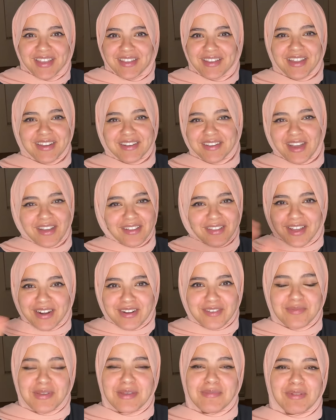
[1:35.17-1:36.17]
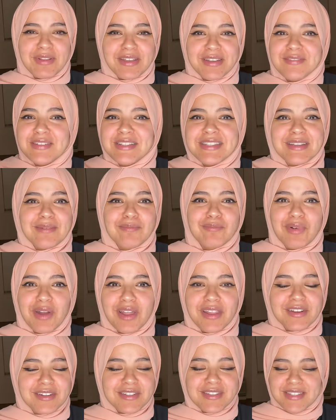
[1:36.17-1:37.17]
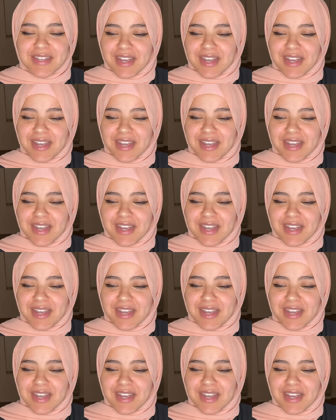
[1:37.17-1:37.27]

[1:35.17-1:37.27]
And a lot of people, even some brothers,